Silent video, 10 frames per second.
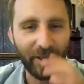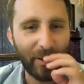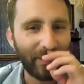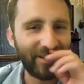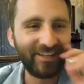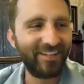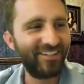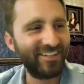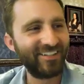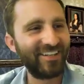like,
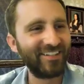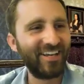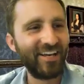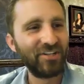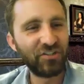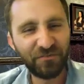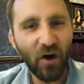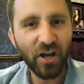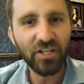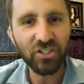just
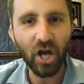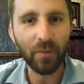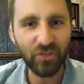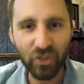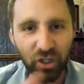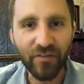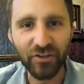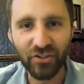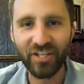fucking stop. Just leave it.